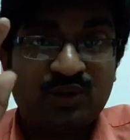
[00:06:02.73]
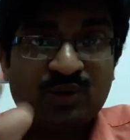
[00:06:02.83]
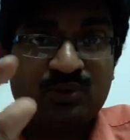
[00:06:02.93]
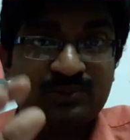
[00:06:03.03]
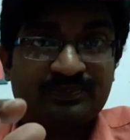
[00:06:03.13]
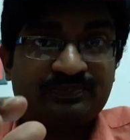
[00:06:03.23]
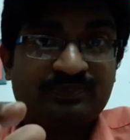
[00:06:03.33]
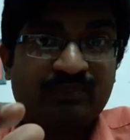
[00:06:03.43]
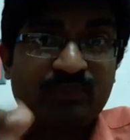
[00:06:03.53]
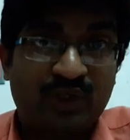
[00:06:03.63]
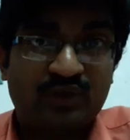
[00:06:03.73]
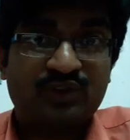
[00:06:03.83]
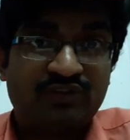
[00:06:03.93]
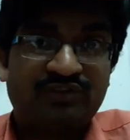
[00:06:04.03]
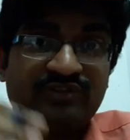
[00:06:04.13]
low
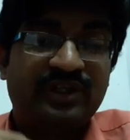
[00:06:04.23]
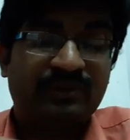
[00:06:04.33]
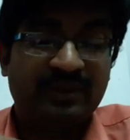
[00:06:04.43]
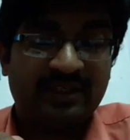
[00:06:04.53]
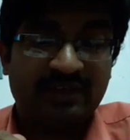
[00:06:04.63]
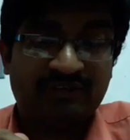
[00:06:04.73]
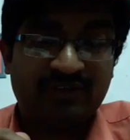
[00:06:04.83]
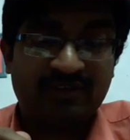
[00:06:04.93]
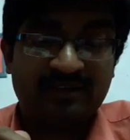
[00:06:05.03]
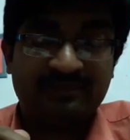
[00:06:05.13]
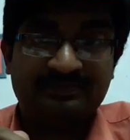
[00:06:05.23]
because of frequent rainfall,